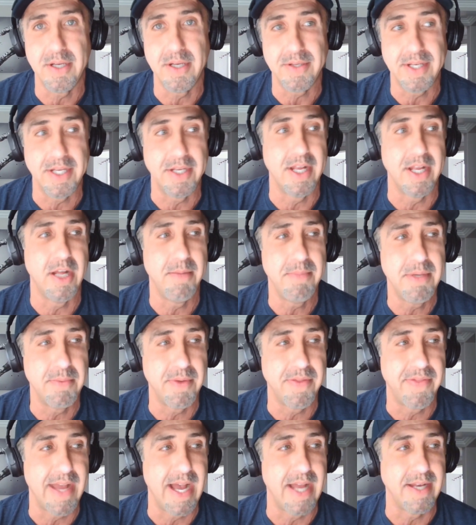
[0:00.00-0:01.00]
Can you help me
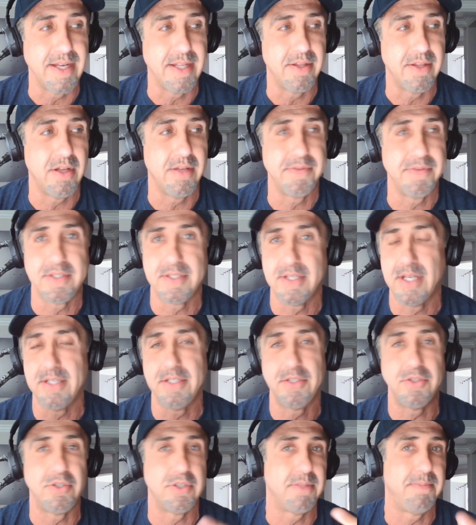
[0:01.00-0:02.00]
with that? And all of a
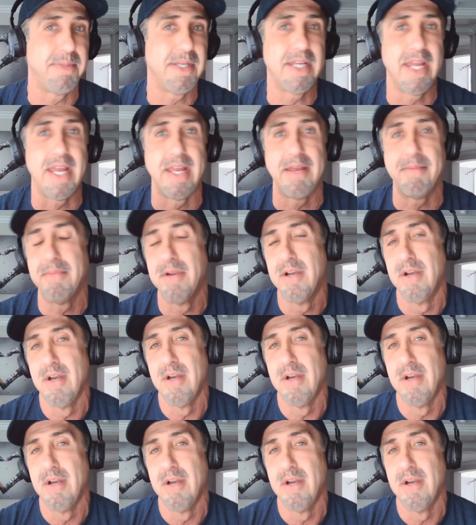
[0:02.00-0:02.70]
sudden, it just became,